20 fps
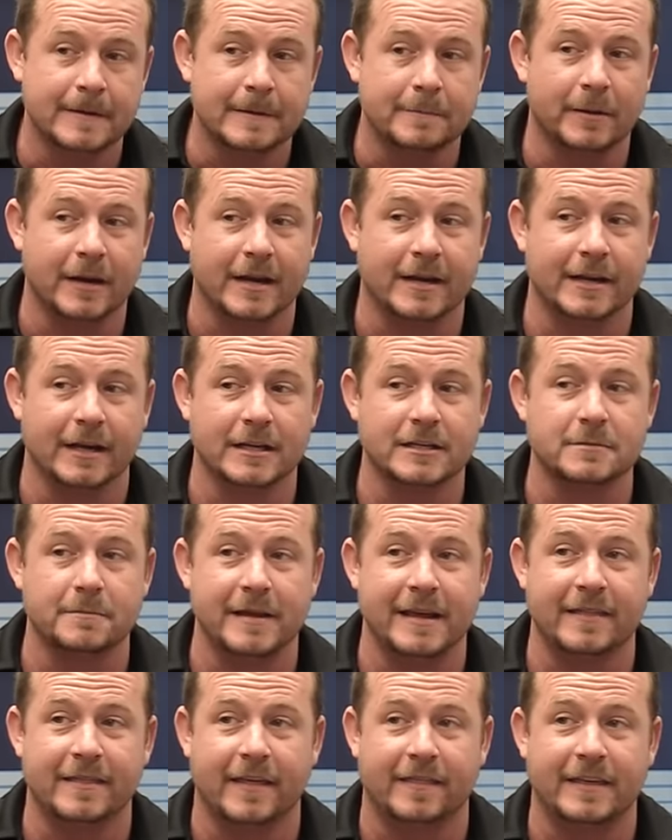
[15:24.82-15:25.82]
but it does
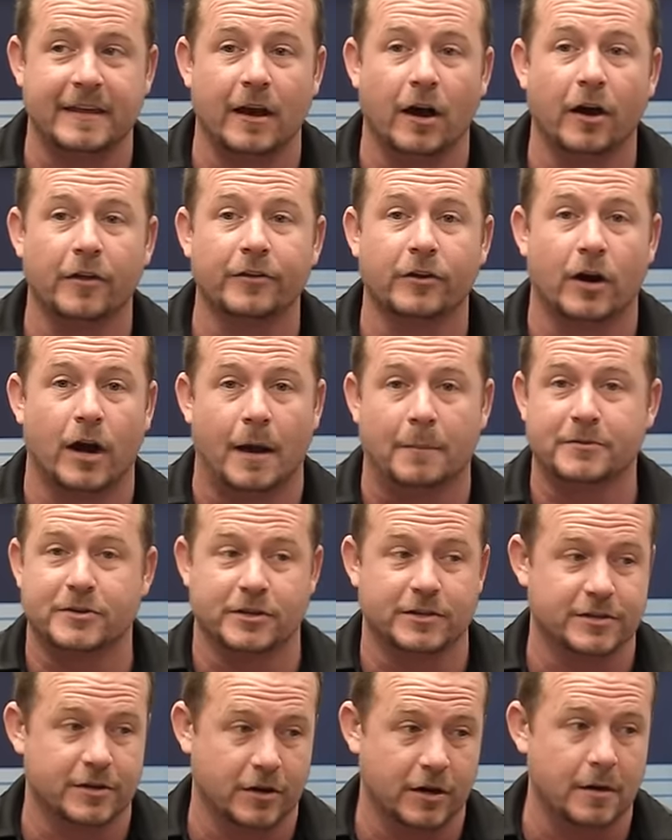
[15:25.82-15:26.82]
mean that the other
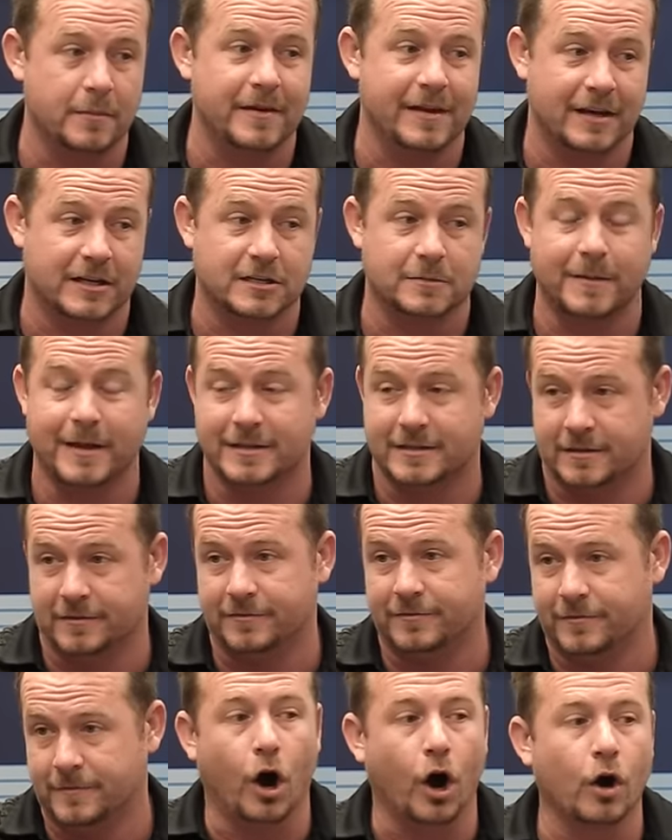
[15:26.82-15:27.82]
options are going to be
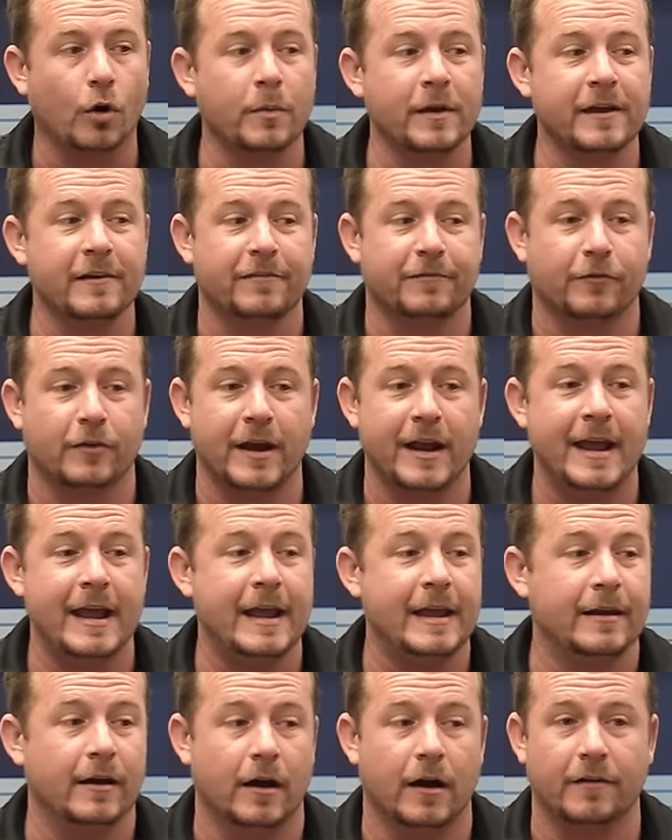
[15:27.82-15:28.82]
expensive. Are we
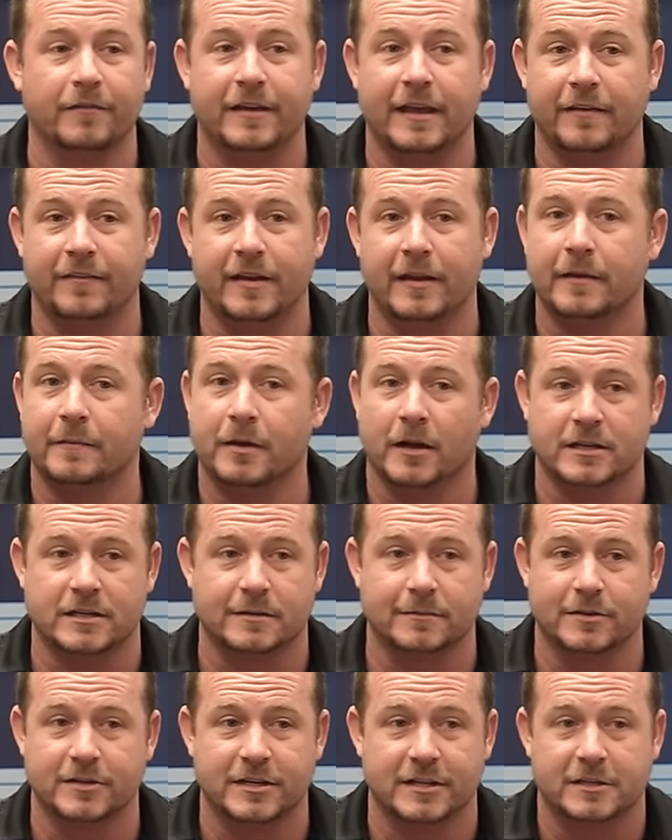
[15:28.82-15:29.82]
afraid of giving
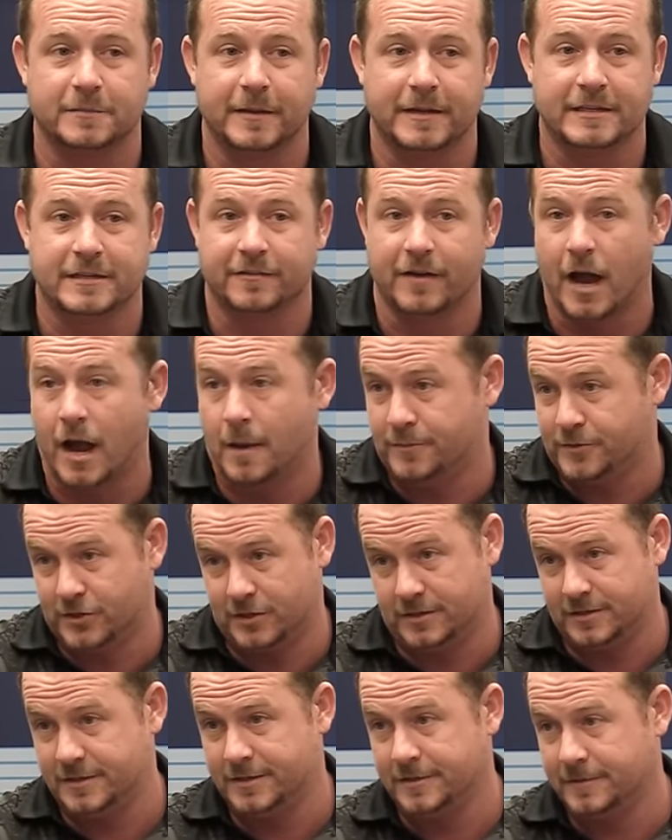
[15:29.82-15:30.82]
customers expensive
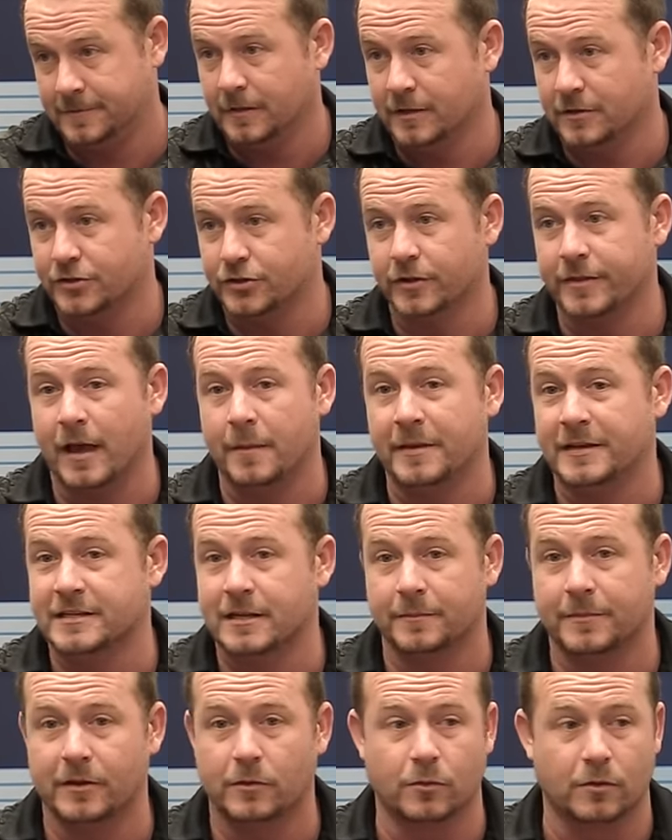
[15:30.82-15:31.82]
options? Should that be
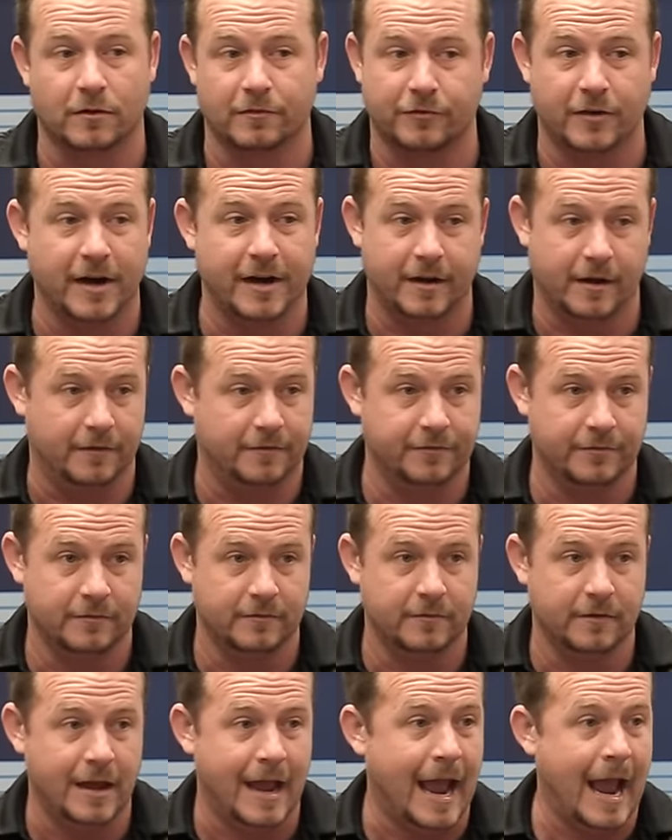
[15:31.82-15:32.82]
something we're afraid of?
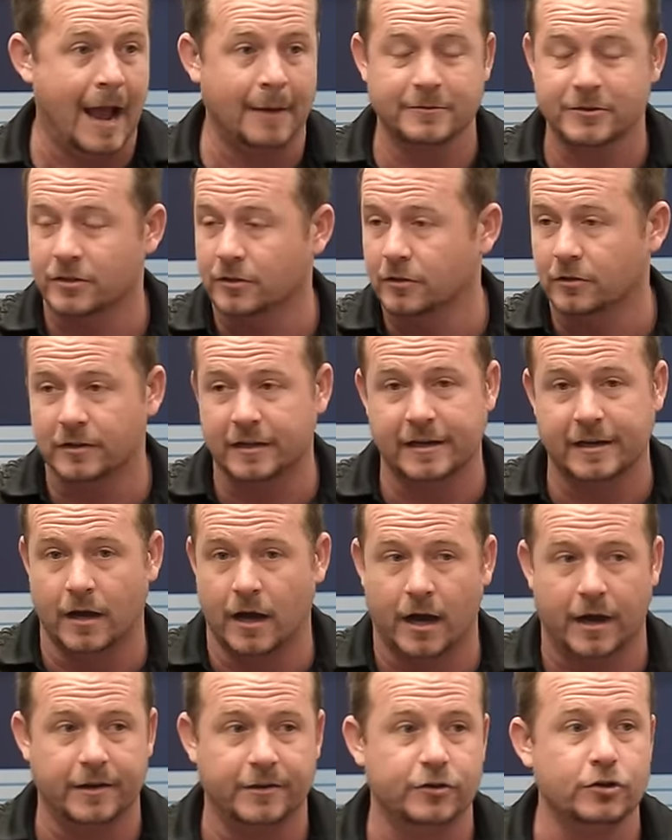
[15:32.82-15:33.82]
Absolutely
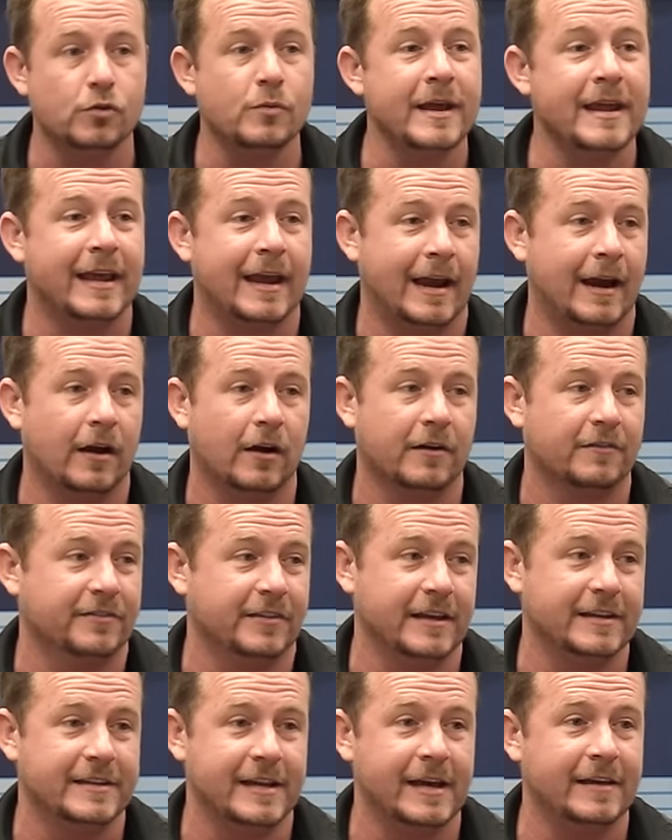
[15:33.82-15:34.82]
not. Do we care if
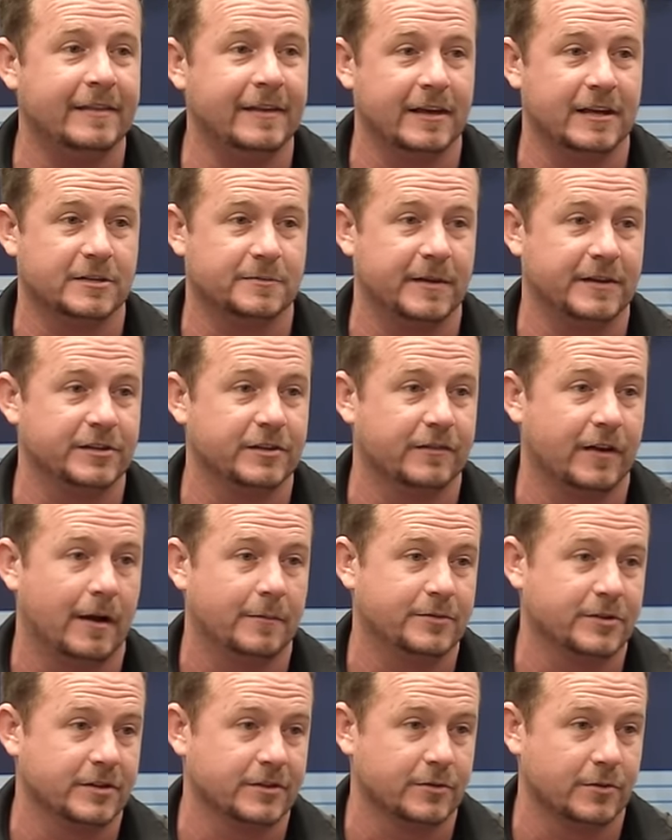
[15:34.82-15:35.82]
they take the expensive
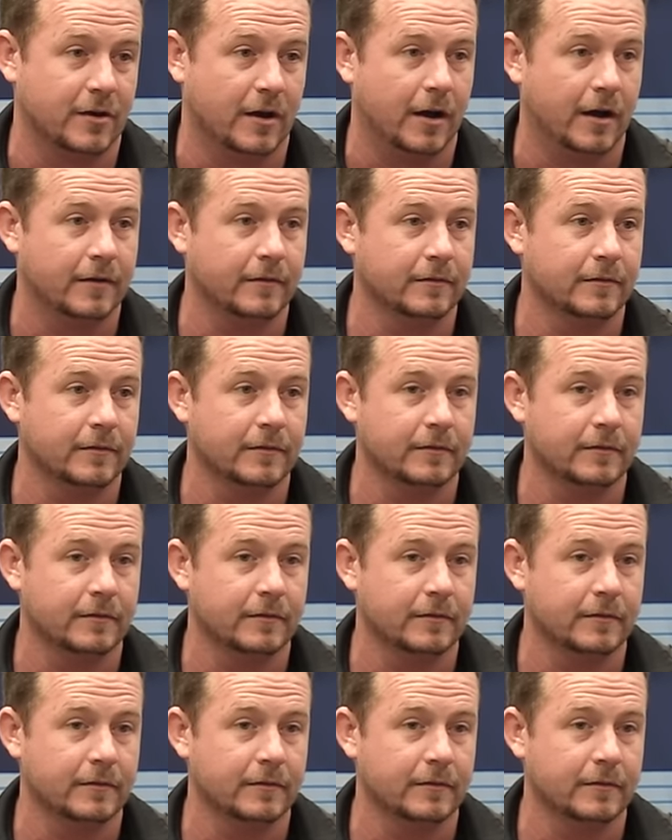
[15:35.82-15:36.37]
options or not?